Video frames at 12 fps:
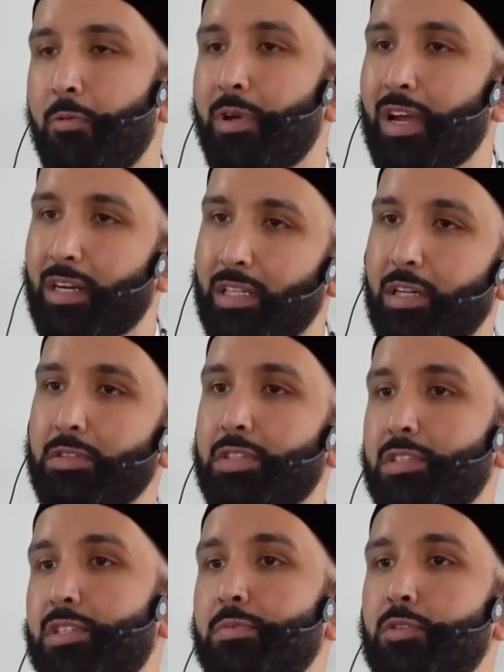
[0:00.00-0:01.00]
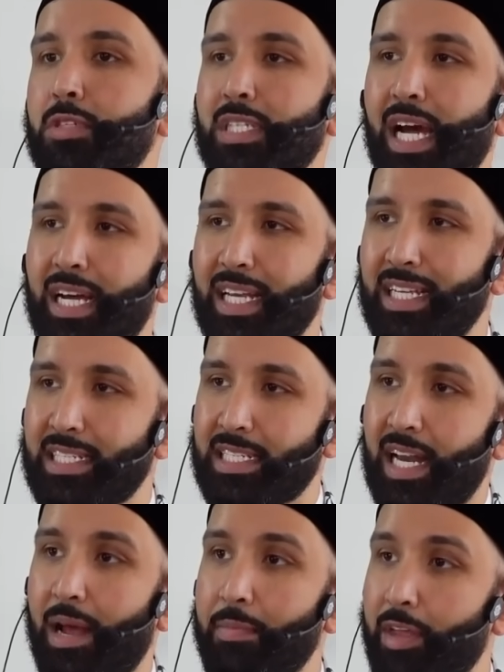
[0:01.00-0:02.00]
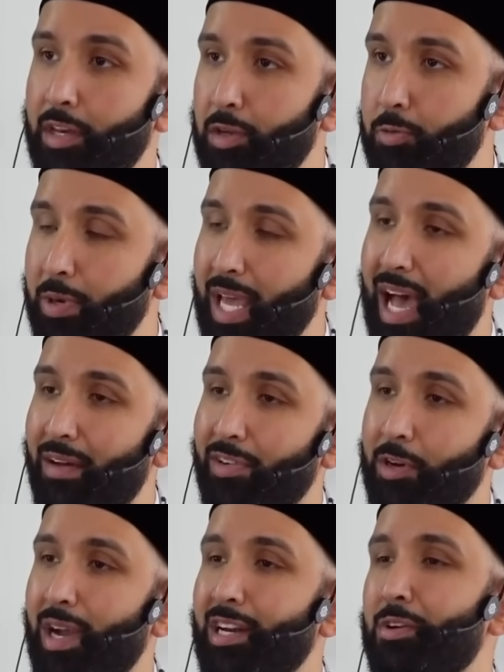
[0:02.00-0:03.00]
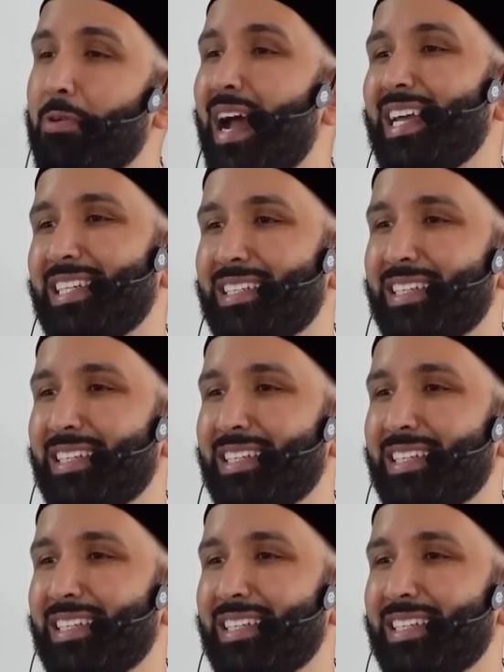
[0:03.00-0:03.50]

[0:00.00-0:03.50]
We are closer to Musa alayhi salam than you. We have a greater right.